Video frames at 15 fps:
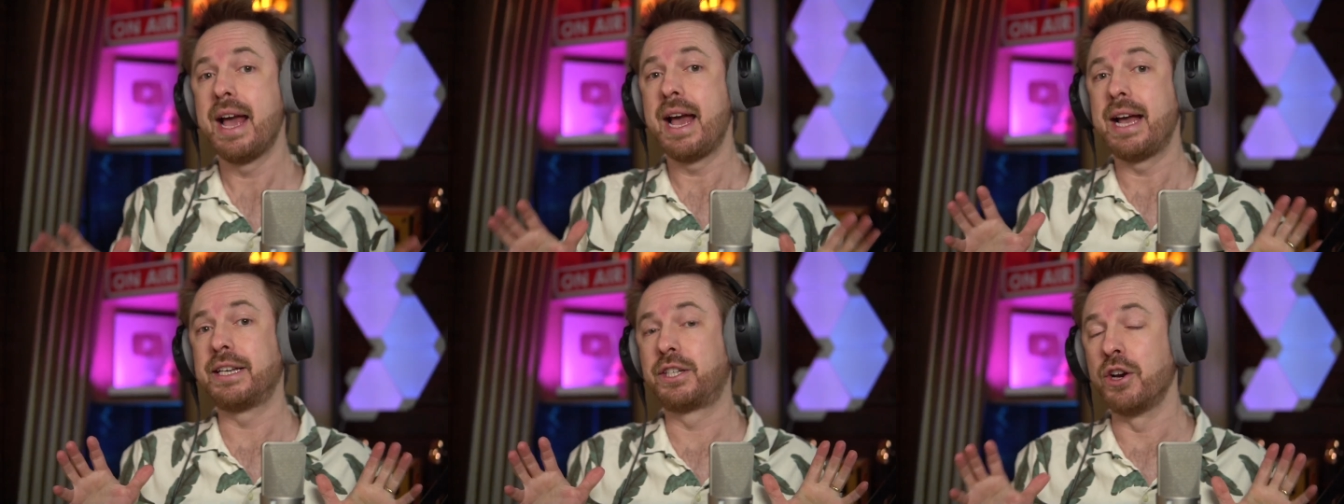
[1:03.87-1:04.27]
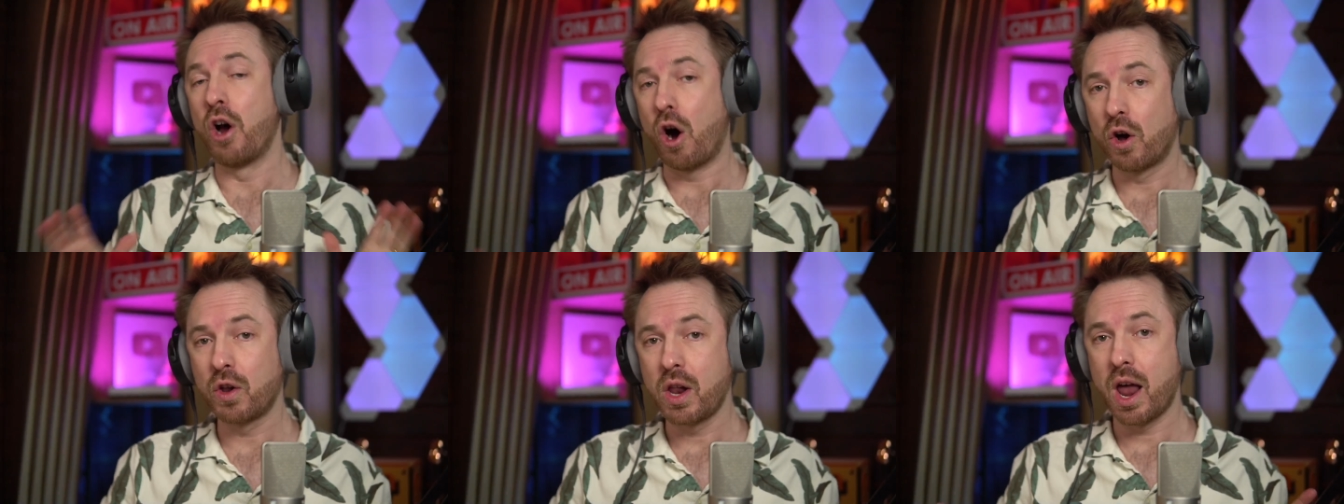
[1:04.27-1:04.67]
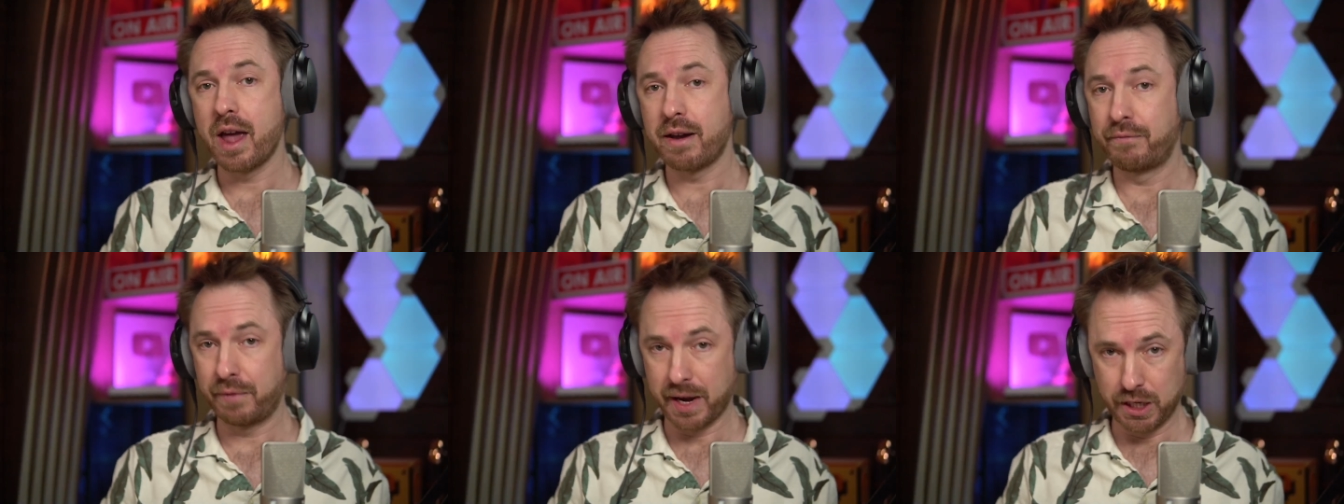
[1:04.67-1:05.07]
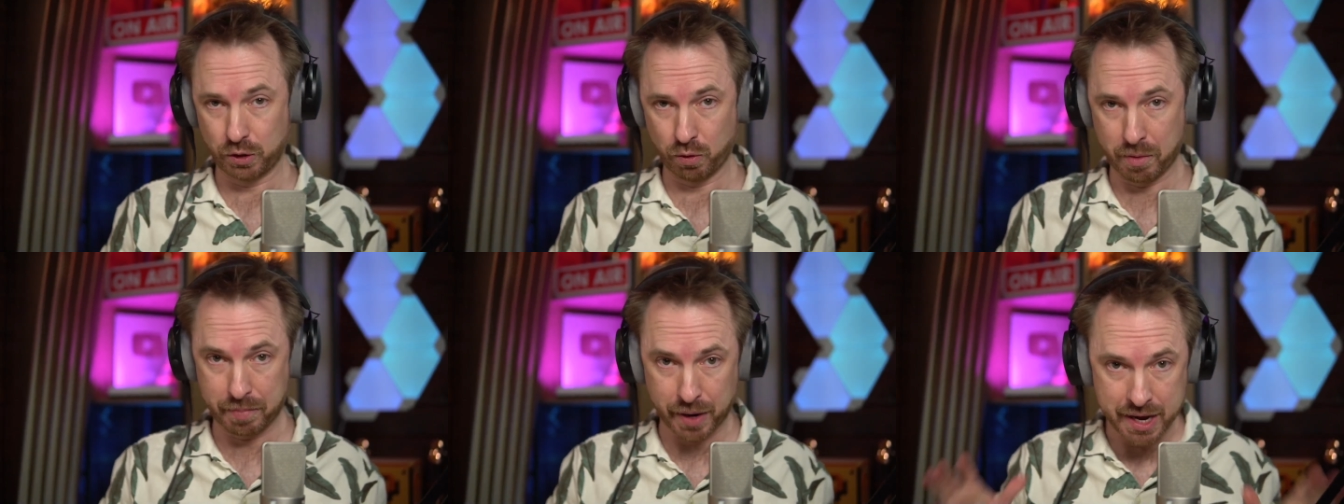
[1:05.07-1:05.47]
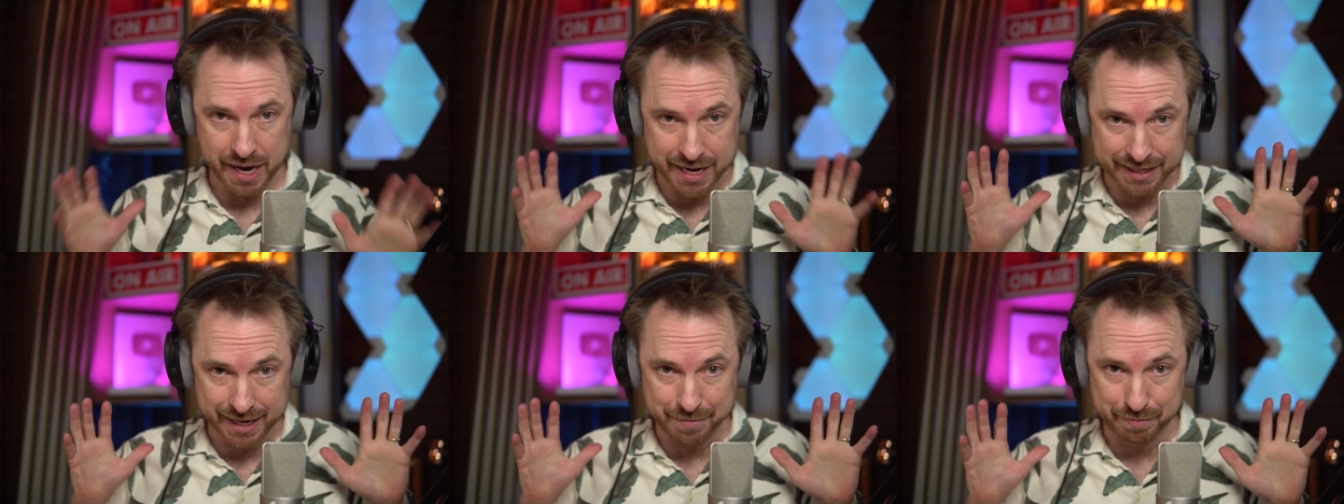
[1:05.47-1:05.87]
It's an online face swapper.
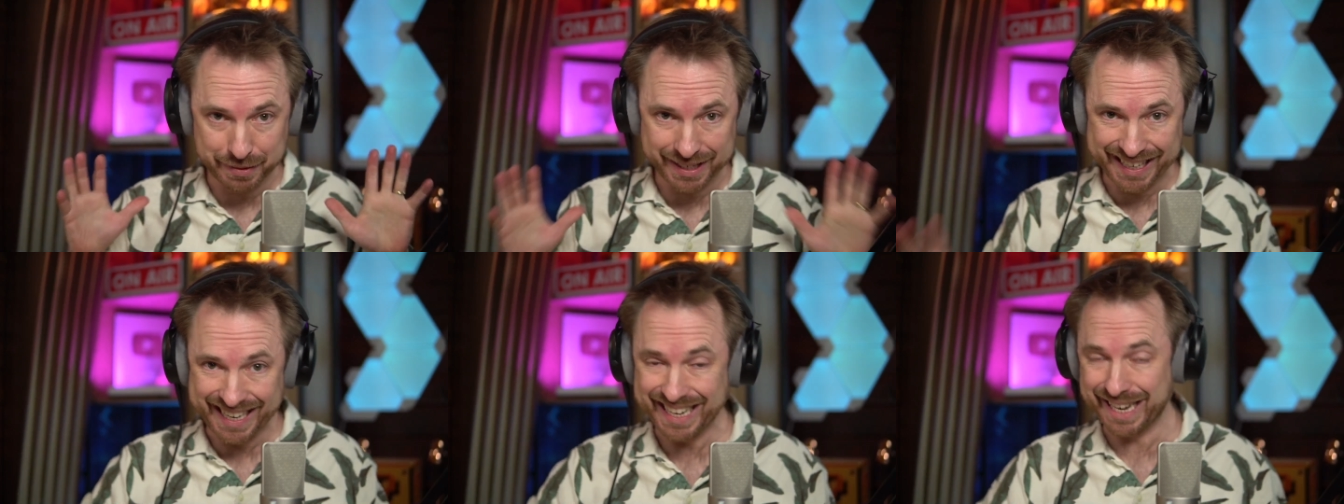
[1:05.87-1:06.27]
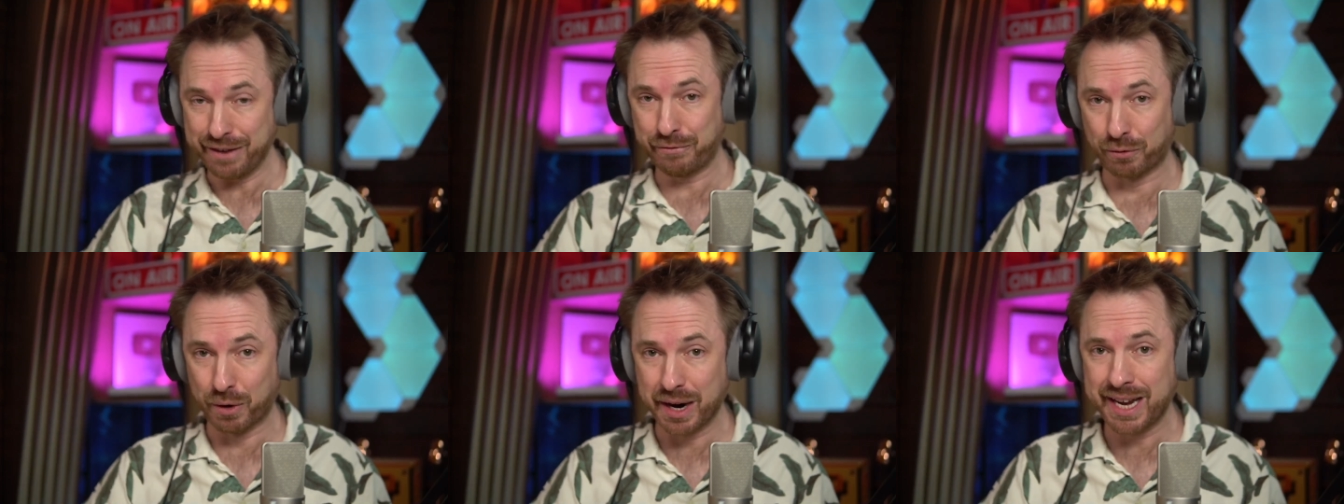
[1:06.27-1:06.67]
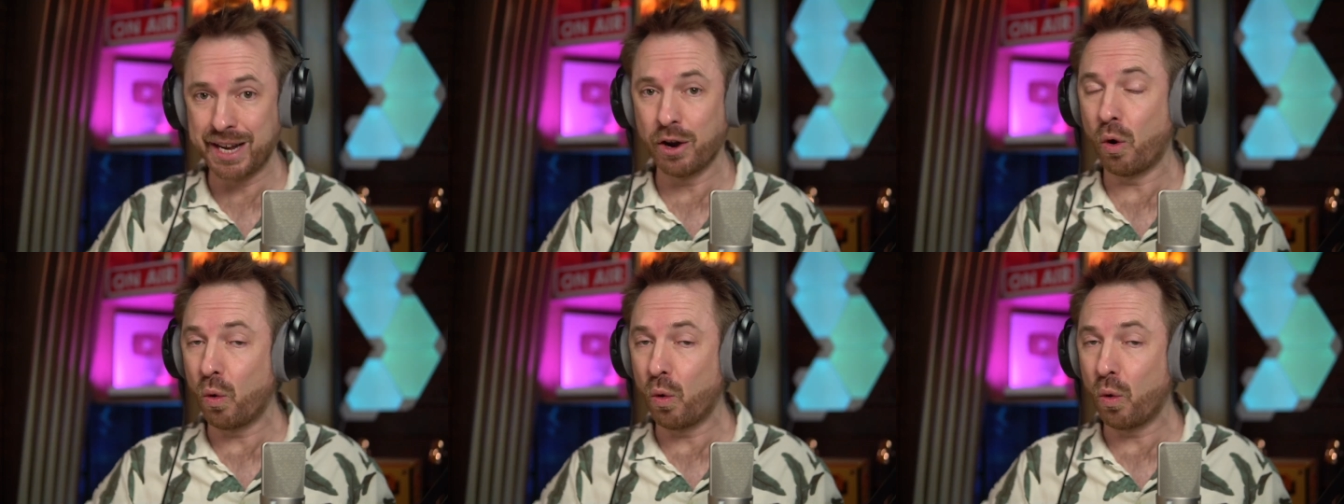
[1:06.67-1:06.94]
It's completely free.